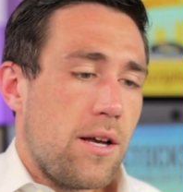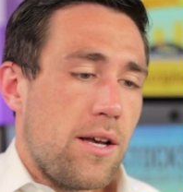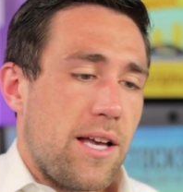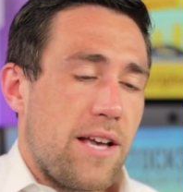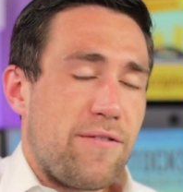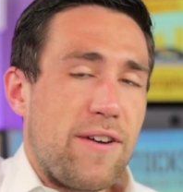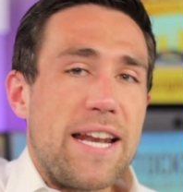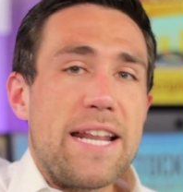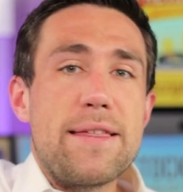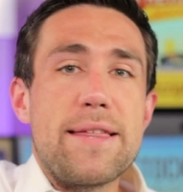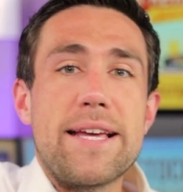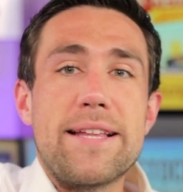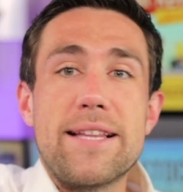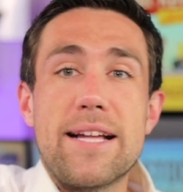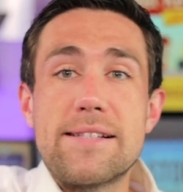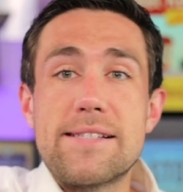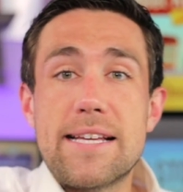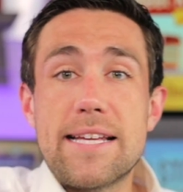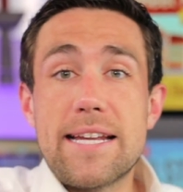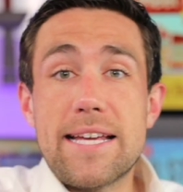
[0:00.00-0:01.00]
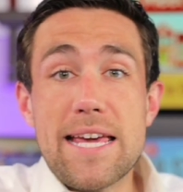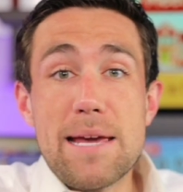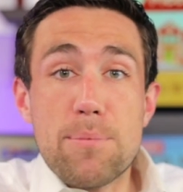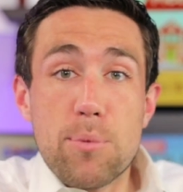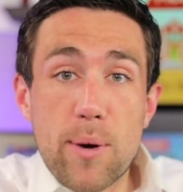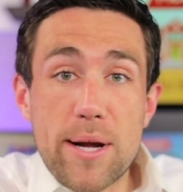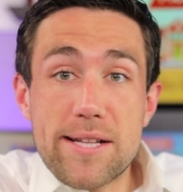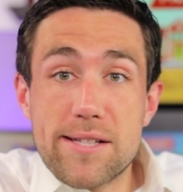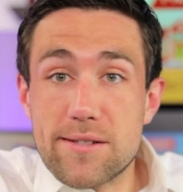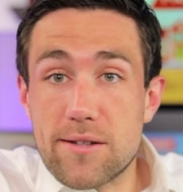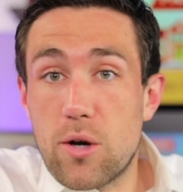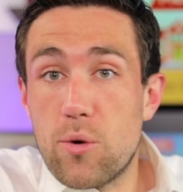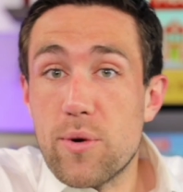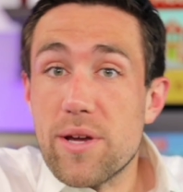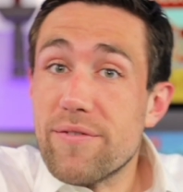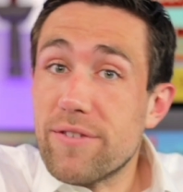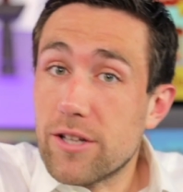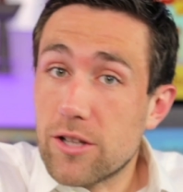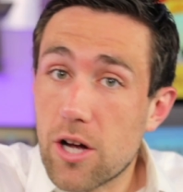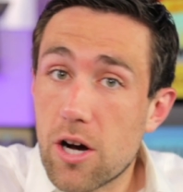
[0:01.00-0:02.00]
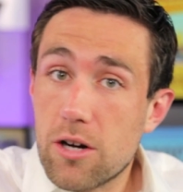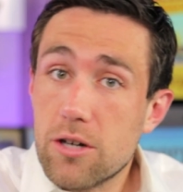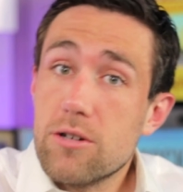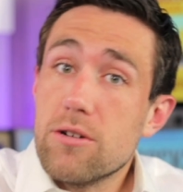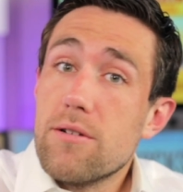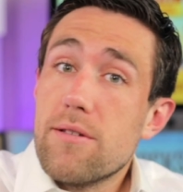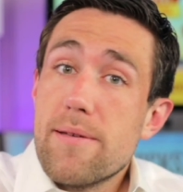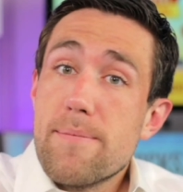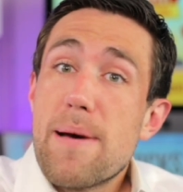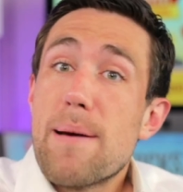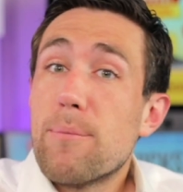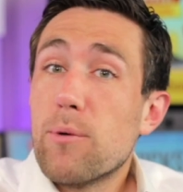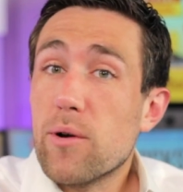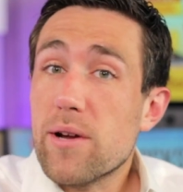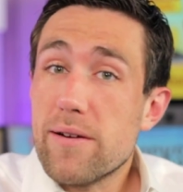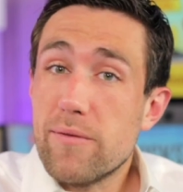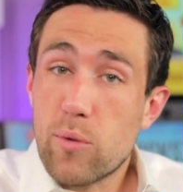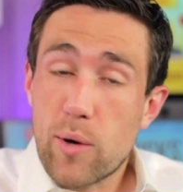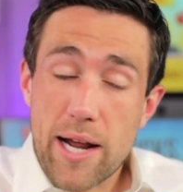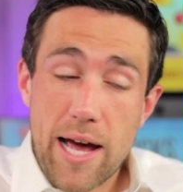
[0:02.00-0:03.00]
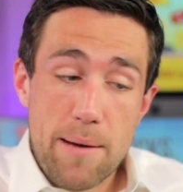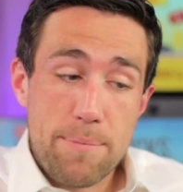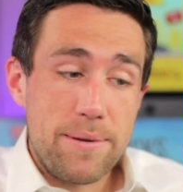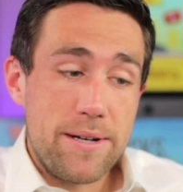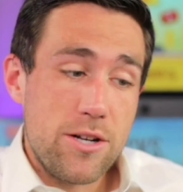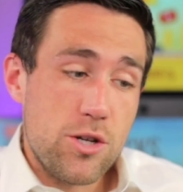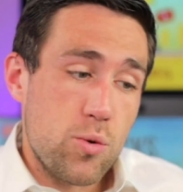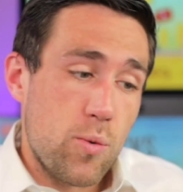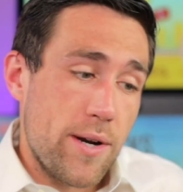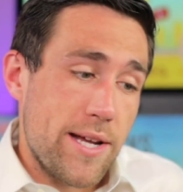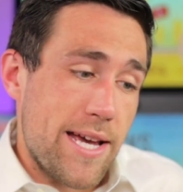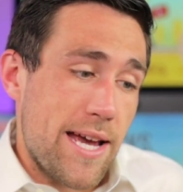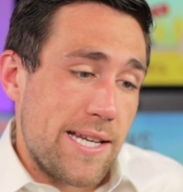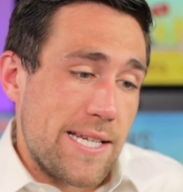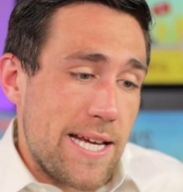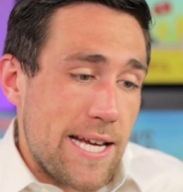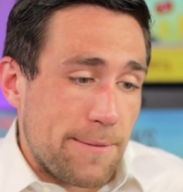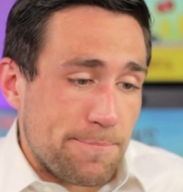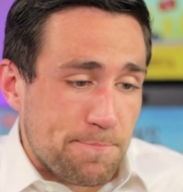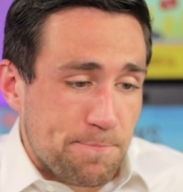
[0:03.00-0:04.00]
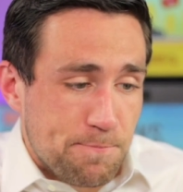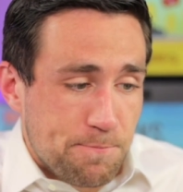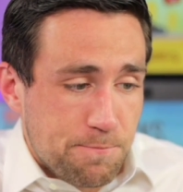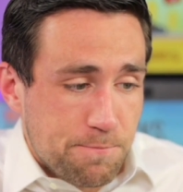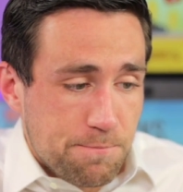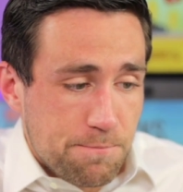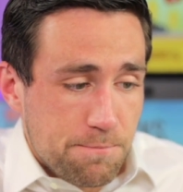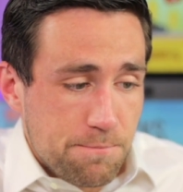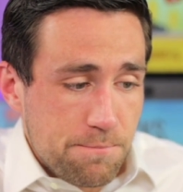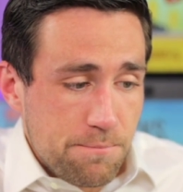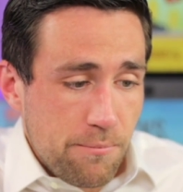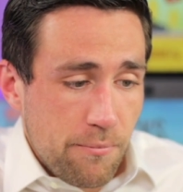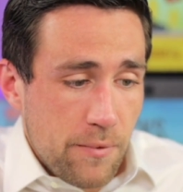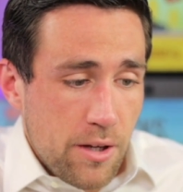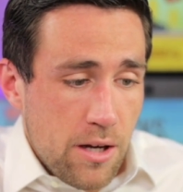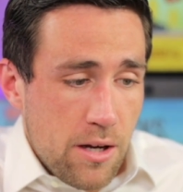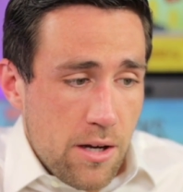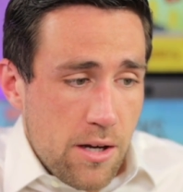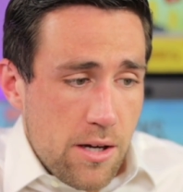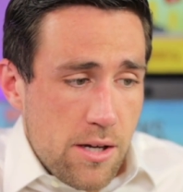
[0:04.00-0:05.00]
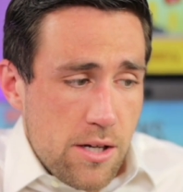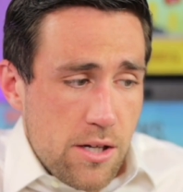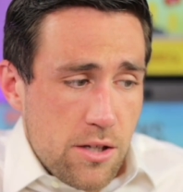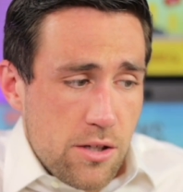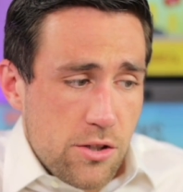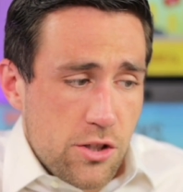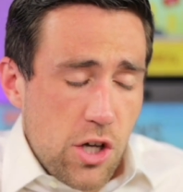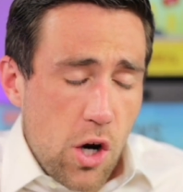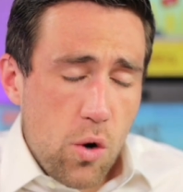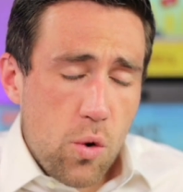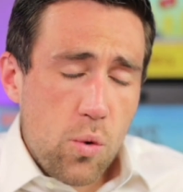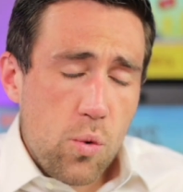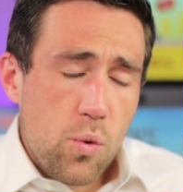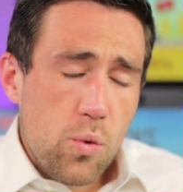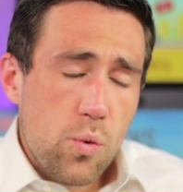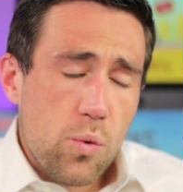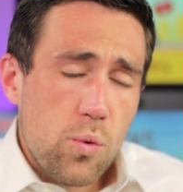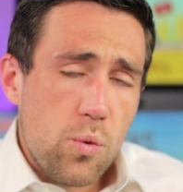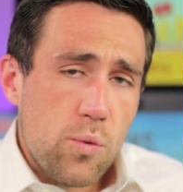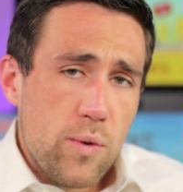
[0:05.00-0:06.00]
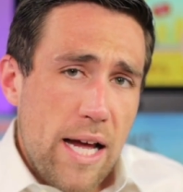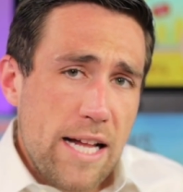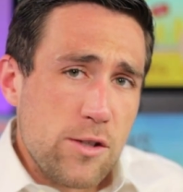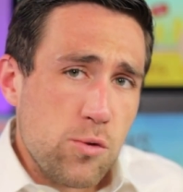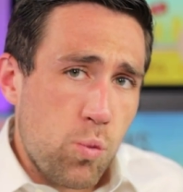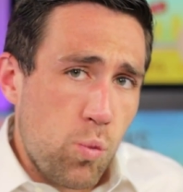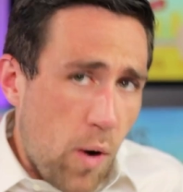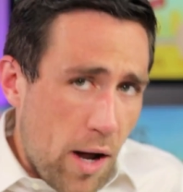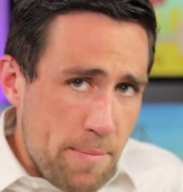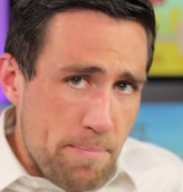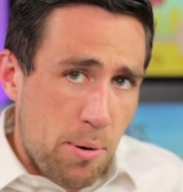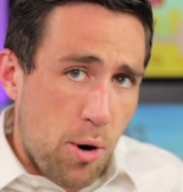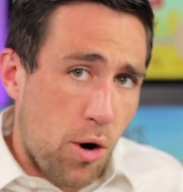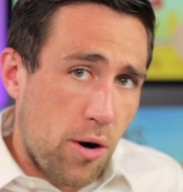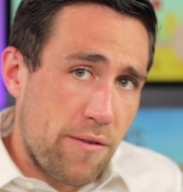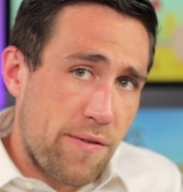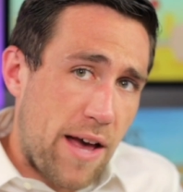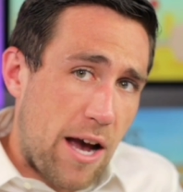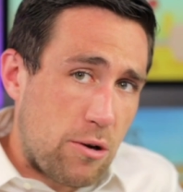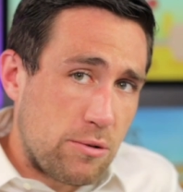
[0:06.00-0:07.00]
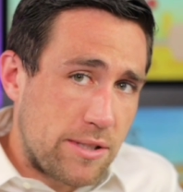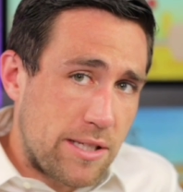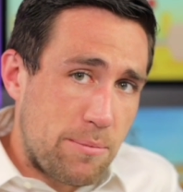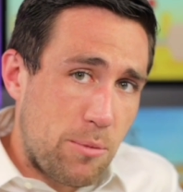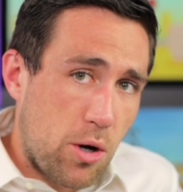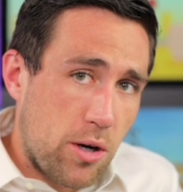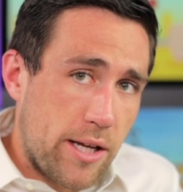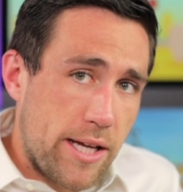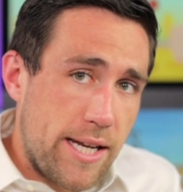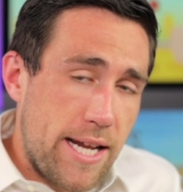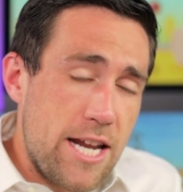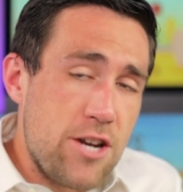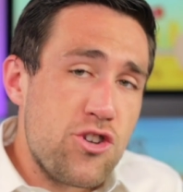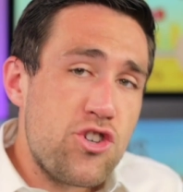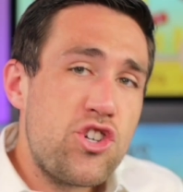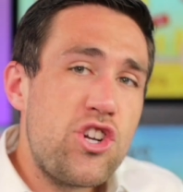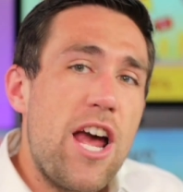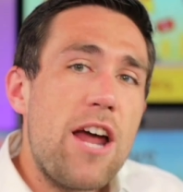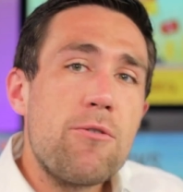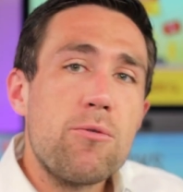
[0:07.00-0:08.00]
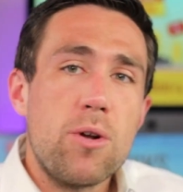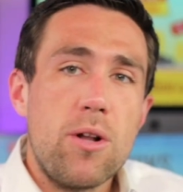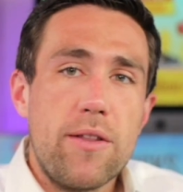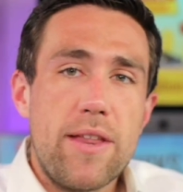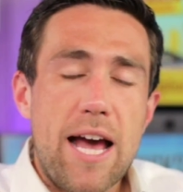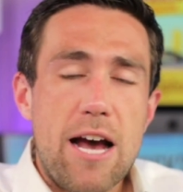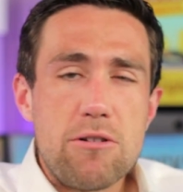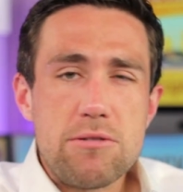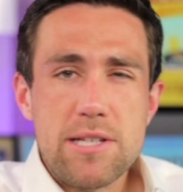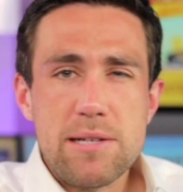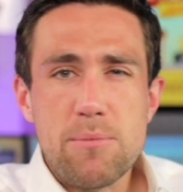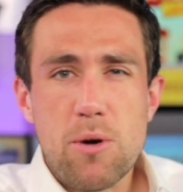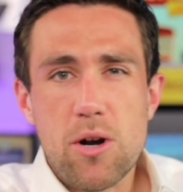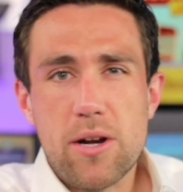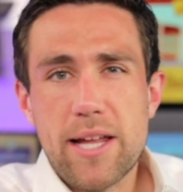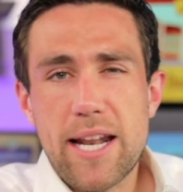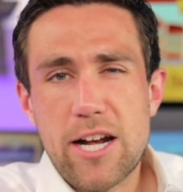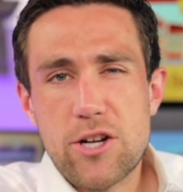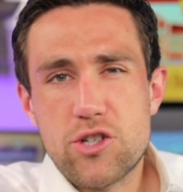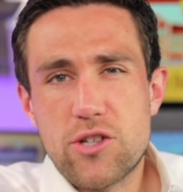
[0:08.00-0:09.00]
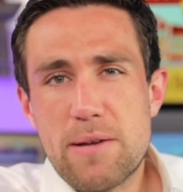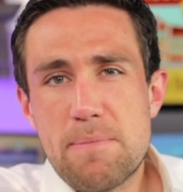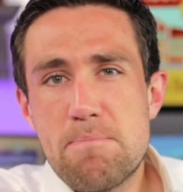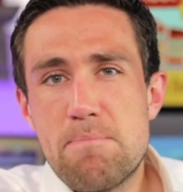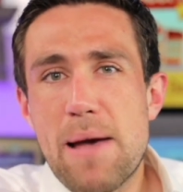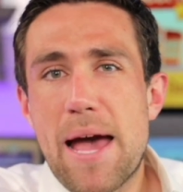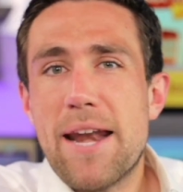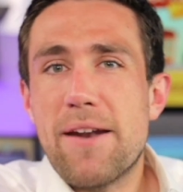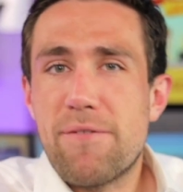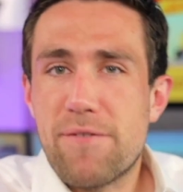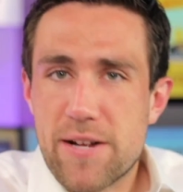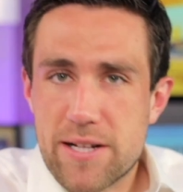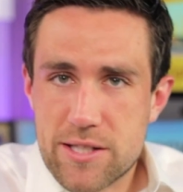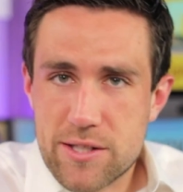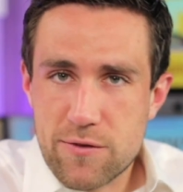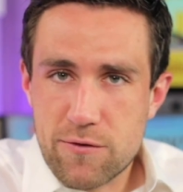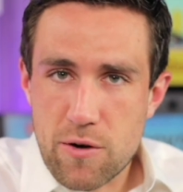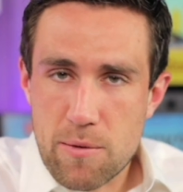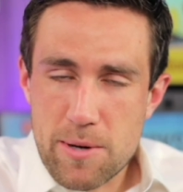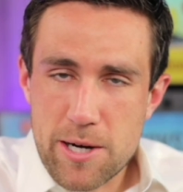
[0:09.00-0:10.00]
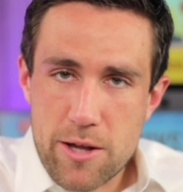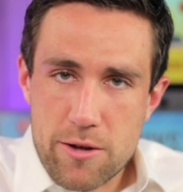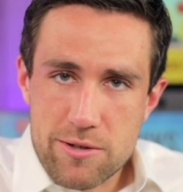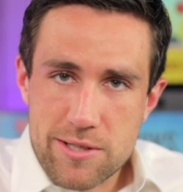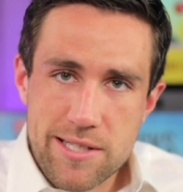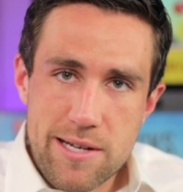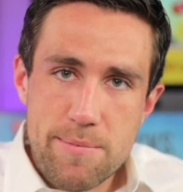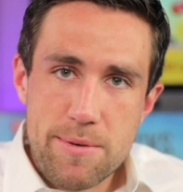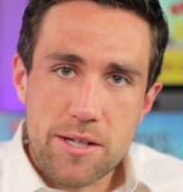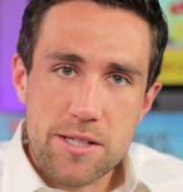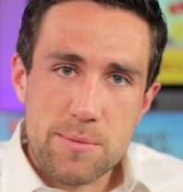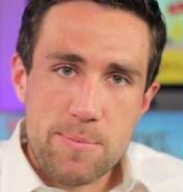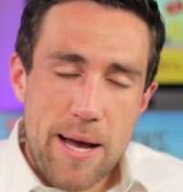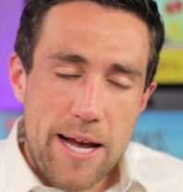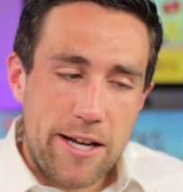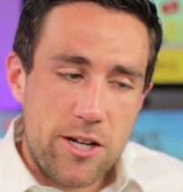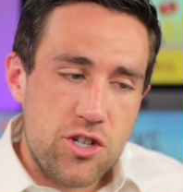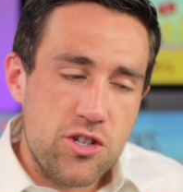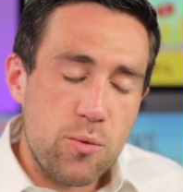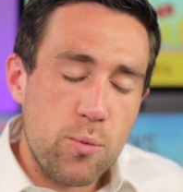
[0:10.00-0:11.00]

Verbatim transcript: If anything, that's going to keep rates low even longer, the memory of what happened in 2018. So that's one part of the housing market. In general, the housing market actually benefits from another stimulus package.